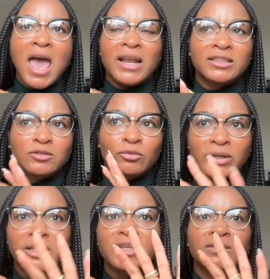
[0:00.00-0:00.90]
And it's
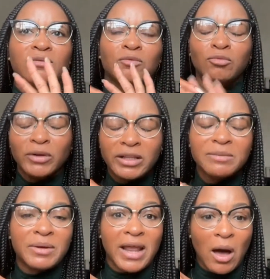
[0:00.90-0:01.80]
really
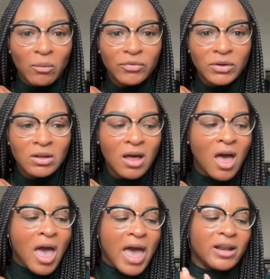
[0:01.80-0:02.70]
been helpful.
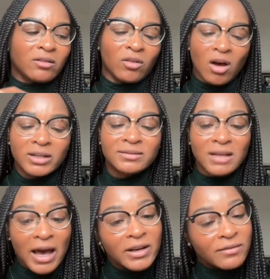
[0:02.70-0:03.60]
And
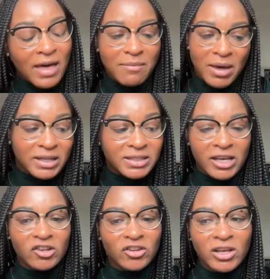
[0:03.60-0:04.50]
alongside of that
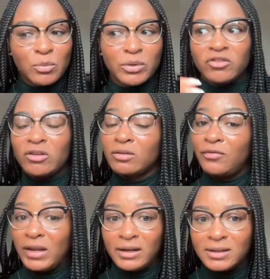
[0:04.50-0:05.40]
meditation was
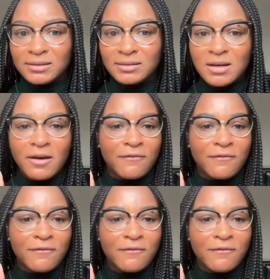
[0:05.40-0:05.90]
just fitness.